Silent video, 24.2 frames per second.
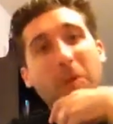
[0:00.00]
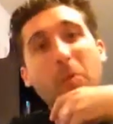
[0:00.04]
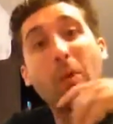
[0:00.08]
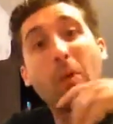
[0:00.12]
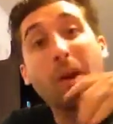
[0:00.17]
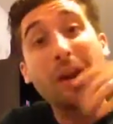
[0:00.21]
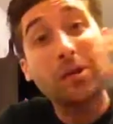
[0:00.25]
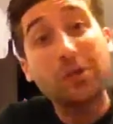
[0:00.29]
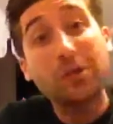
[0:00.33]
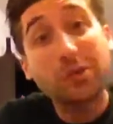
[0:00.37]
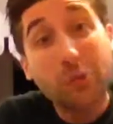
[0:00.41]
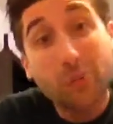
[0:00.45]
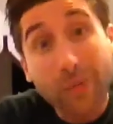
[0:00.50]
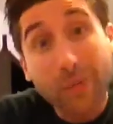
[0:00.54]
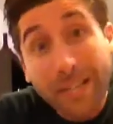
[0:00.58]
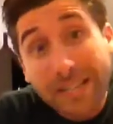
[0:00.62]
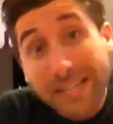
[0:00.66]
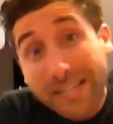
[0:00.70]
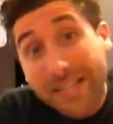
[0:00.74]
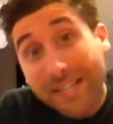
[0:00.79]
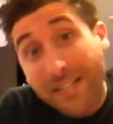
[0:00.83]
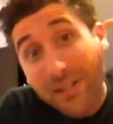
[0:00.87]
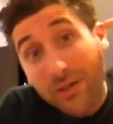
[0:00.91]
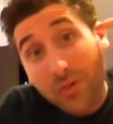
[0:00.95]
What I was
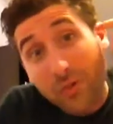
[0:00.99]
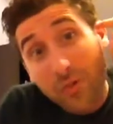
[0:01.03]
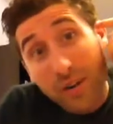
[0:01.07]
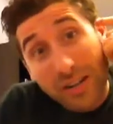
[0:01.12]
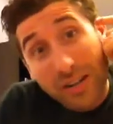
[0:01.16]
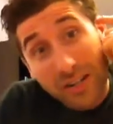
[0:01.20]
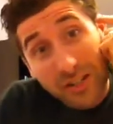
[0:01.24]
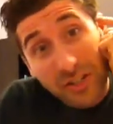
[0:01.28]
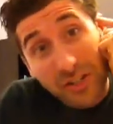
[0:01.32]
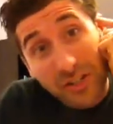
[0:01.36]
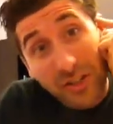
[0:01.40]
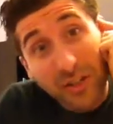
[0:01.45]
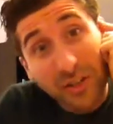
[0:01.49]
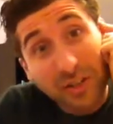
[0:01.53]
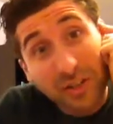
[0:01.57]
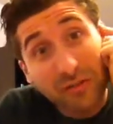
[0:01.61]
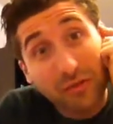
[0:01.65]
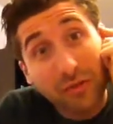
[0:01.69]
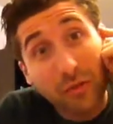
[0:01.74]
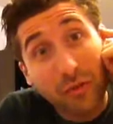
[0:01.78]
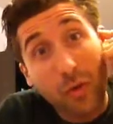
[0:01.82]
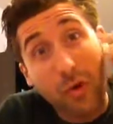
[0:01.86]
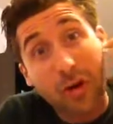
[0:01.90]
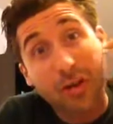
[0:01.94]
reading is what I should
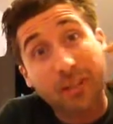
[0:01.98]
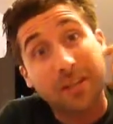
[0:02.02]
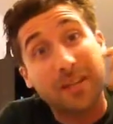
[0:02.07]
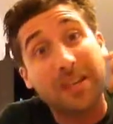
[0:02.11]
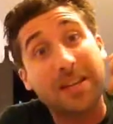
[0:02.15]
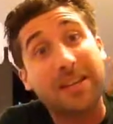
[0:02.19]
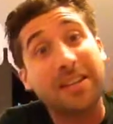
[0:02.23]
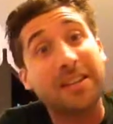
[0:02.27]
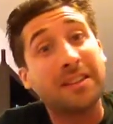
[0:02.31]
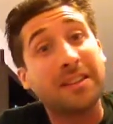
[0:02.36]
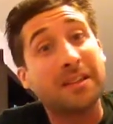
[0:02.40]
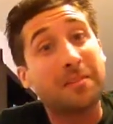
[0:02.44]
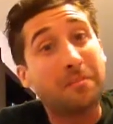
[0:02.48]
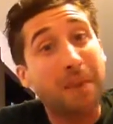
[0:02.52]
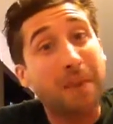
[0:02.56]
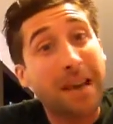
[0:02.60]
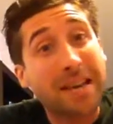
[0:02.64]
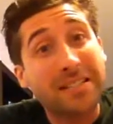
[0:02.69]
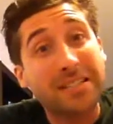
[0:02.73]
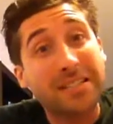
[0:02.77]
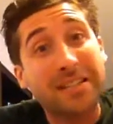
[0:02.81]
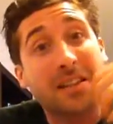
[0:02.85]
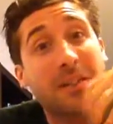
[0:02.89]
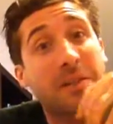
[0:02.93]
look for in the
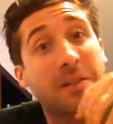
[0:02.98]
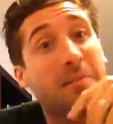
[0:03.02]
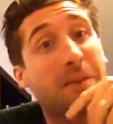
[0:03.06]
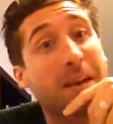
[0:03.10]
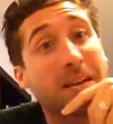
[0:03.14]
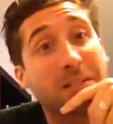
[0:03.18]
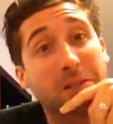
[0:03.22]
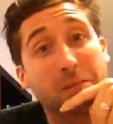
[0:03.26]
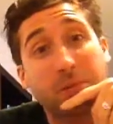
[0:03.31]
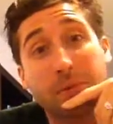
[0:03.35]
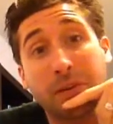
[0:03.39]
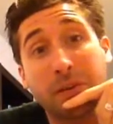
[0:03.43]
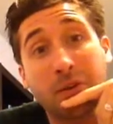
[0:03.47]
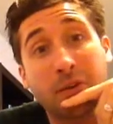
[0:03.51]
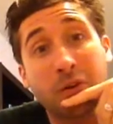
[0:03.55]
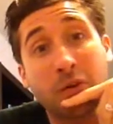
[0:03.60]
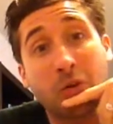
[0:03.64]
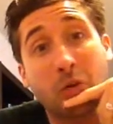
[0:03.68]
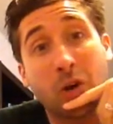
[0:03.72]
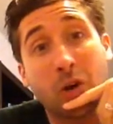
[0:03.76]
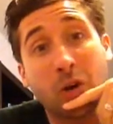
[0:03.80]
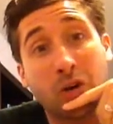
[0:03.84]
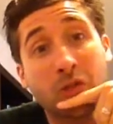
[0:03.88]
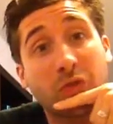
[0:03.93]
best of the best Pinot
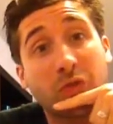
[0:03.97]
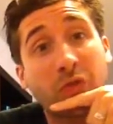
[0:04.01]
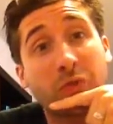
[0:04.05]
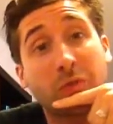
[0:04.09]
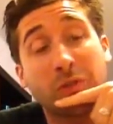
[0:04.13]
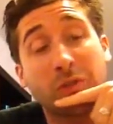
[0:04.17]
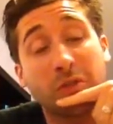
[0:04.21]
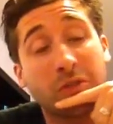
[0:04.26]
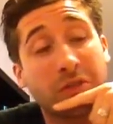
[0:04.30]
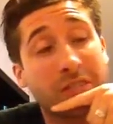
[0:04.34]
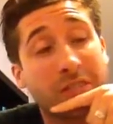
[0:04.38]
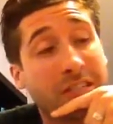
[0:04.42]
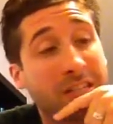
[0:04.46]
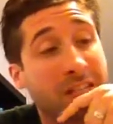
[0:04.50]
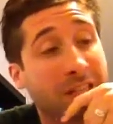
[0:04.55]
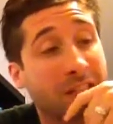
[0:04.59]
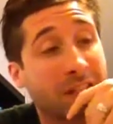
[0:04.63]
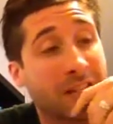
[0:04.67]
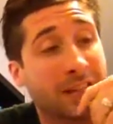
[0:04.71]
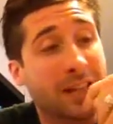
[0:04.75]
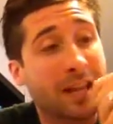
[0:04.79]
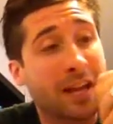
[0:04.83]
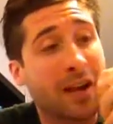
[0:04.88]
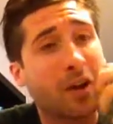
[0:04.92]
Noirs from New
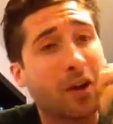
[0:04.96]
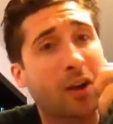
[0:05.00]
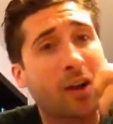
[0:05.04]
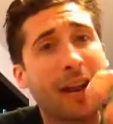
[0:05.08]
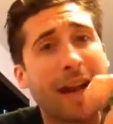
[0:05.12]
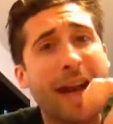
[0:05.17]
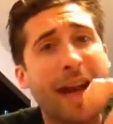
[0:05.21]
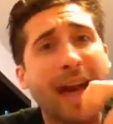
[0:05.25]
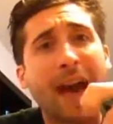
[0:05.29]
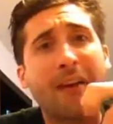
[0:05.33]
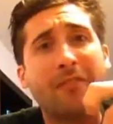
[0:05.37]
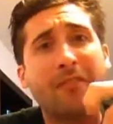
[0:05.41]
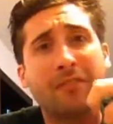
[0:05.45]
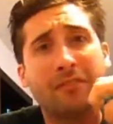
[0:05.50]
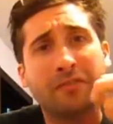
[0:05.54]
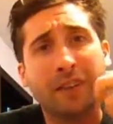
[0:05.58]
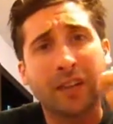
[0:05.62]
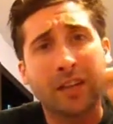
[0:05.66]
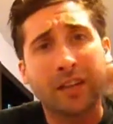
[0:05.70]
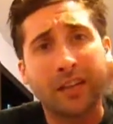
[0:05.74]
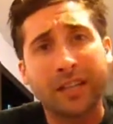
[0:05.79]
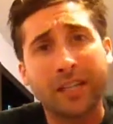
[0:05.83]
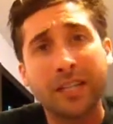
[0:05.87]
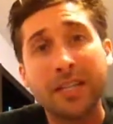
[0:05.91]
Zealand. They are going to have a
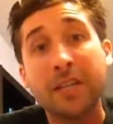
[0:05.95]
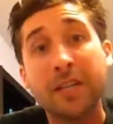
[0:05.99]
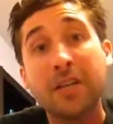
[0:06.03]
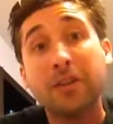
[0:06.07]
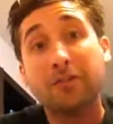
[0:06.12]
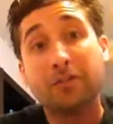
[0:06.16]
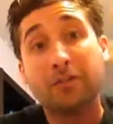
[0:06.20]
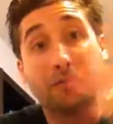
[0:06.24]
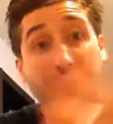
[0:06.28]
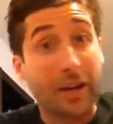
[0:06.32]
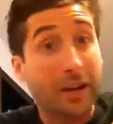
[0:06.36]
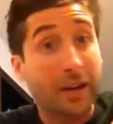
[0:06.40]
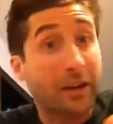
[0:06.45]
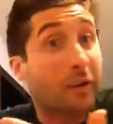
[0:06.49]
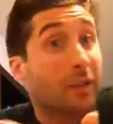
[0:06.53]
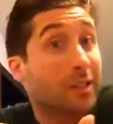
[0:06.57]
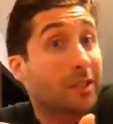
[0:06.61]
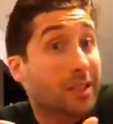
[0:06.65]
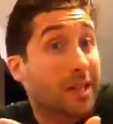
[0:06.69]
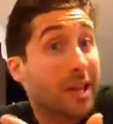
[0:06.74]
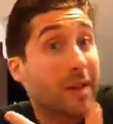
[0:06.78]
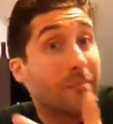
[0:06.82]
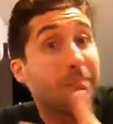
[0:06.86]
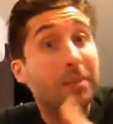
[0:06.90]
very
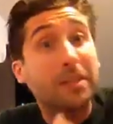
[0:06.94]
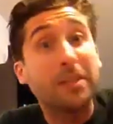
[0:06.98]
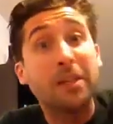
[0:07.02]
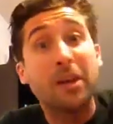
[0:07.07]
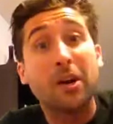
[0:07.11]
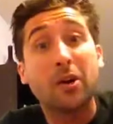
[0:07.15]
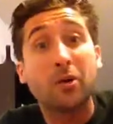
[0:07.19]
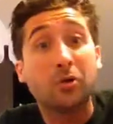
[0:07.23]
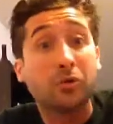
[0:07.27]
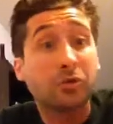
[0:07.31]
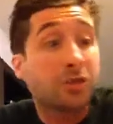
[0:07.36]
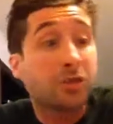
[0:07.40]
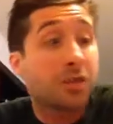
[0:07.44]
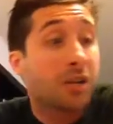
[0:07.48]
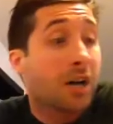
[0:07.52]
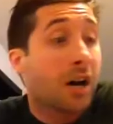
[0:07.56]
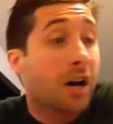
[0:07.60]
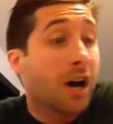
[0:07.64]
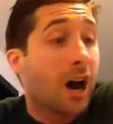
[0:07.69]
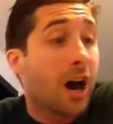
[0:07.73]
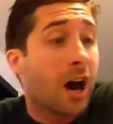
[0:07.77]
fragrant type of nose.